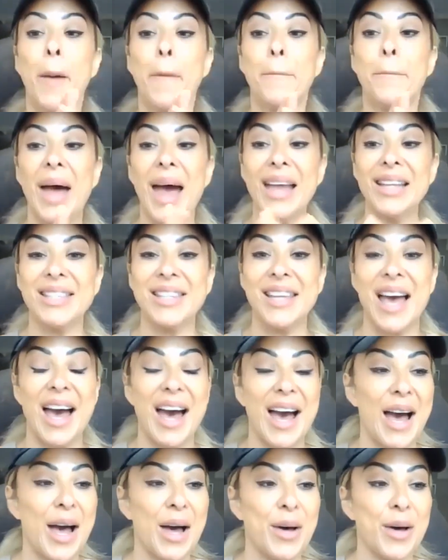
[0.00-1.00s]
But
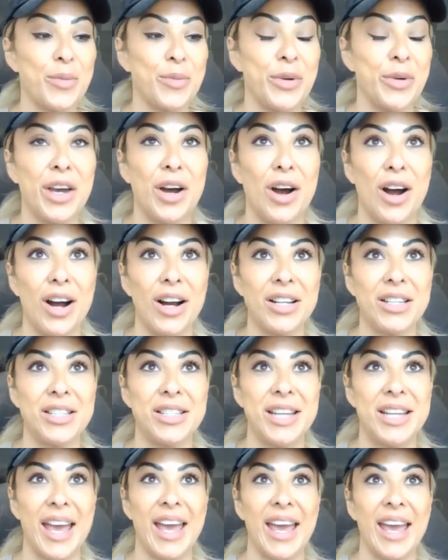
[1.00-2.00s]
we are
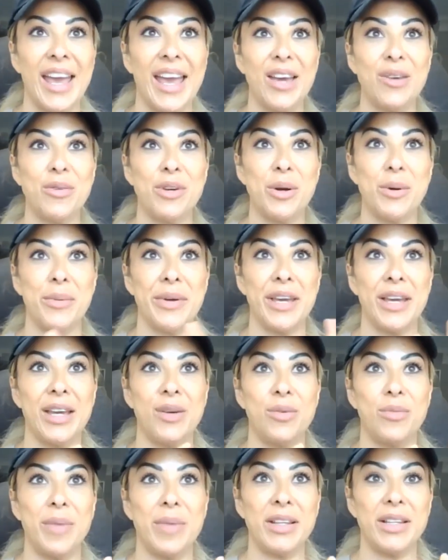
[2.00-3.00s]
what are
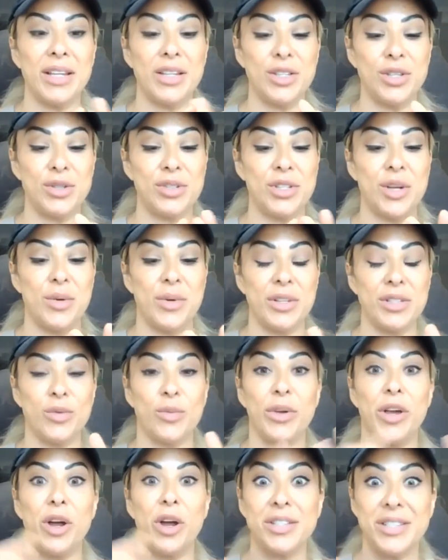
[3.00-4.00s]
we? Monday, Tuesday,
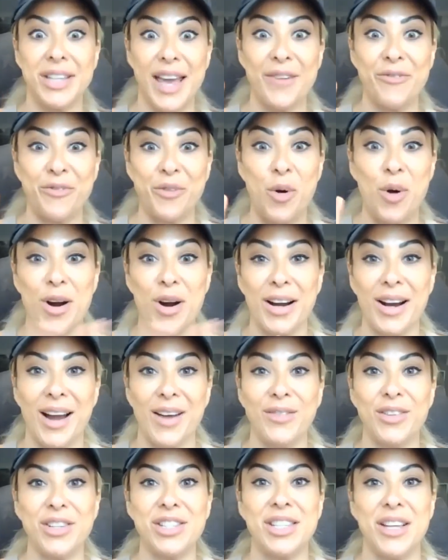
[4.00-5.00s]
Wednesday. We are day 4
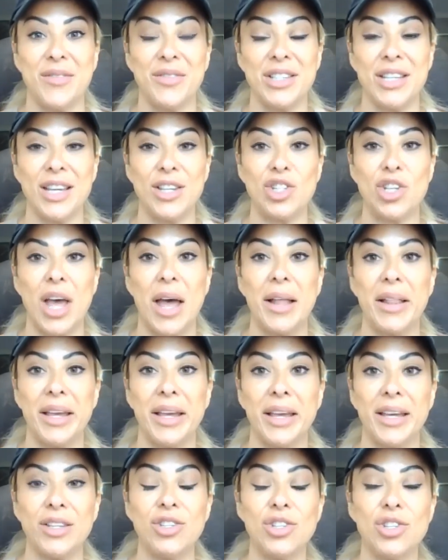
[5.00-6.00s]
of a 7-day
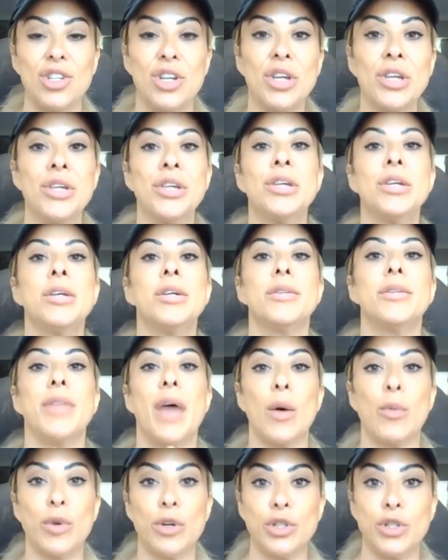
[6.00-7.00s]
challenge
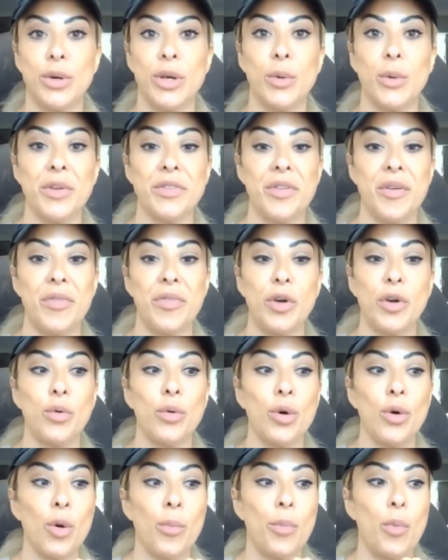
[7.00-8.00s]
that we're doing within the
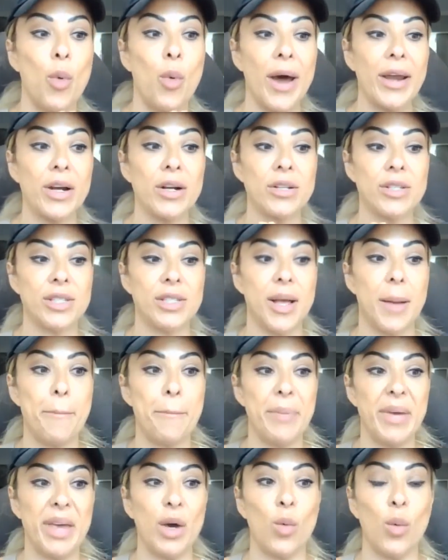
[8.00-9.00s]
group. What are
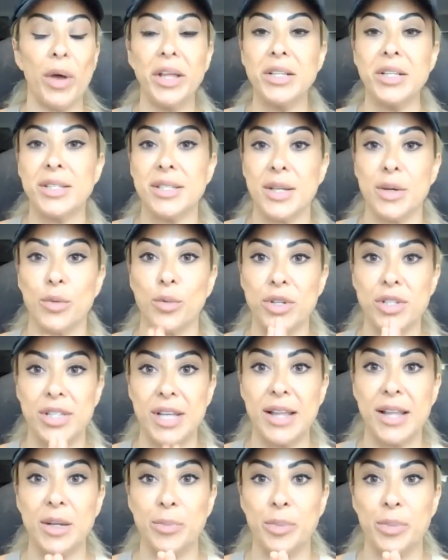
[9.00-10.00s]
some big wins that we're
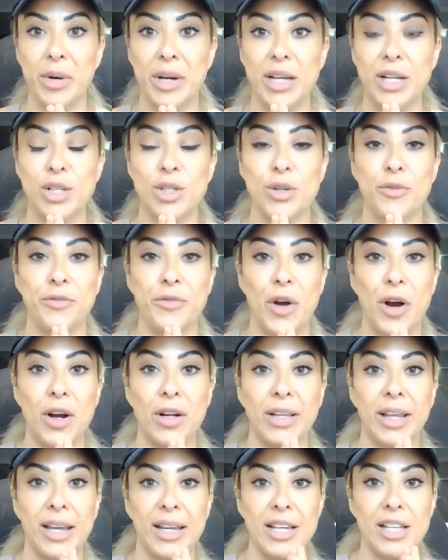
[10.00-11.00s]
celebrating so
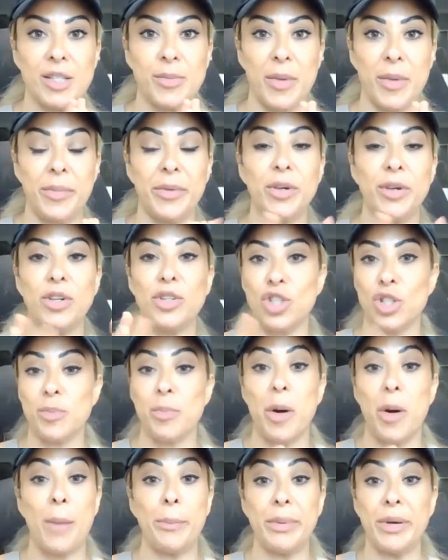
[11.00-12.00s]
far, ladies? Maybe you can
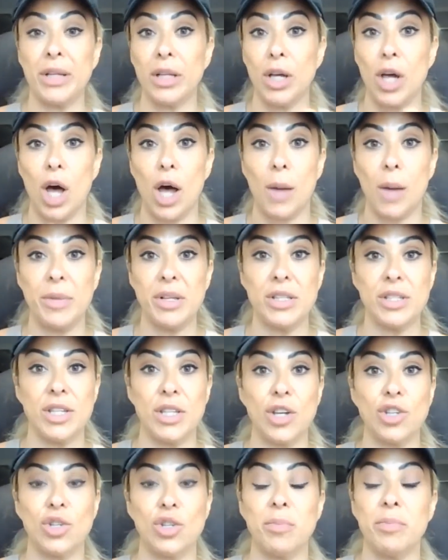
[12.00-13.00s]
just pop it in the comment
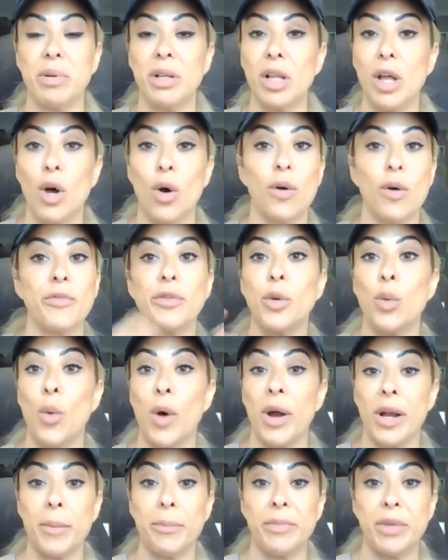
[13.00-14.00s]
section below, or if you
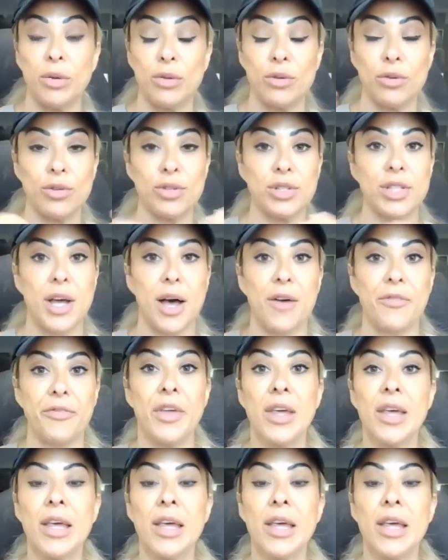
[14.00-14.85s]
want to mute yourself,